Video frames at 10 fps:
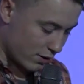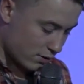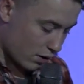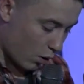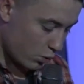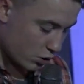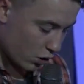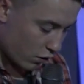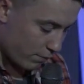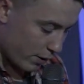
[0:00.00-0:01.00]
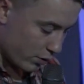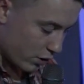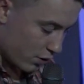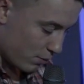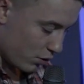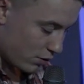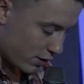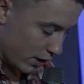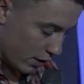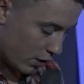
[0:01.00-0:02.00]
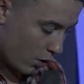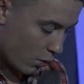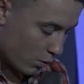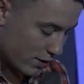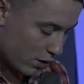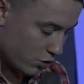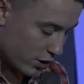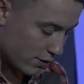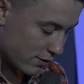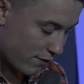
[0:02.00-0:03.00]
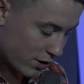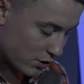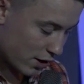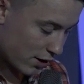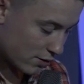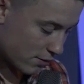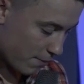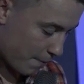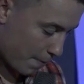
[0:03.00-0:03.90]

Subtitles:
this culture of building community was how Jesus evangelized.